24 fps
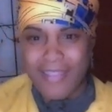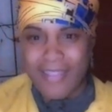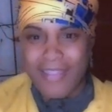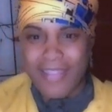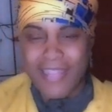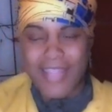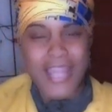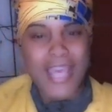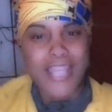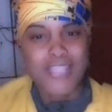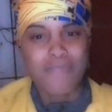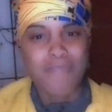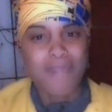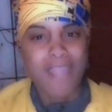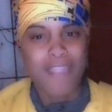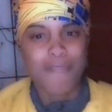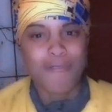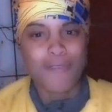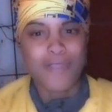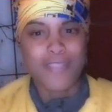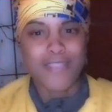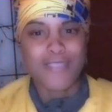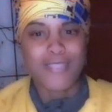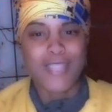And that's
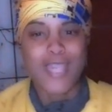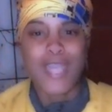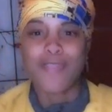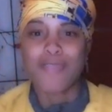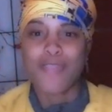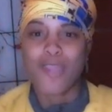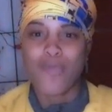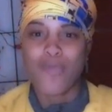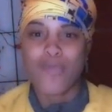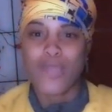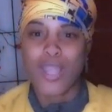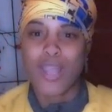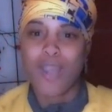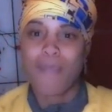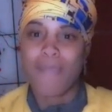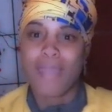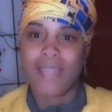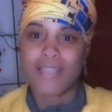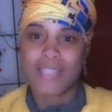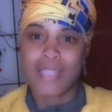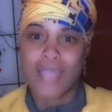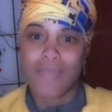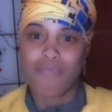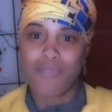mindfulness. And then we come
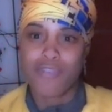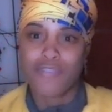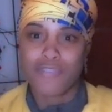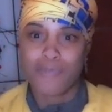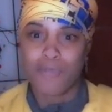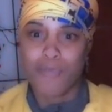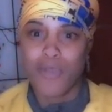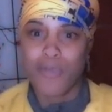back to our present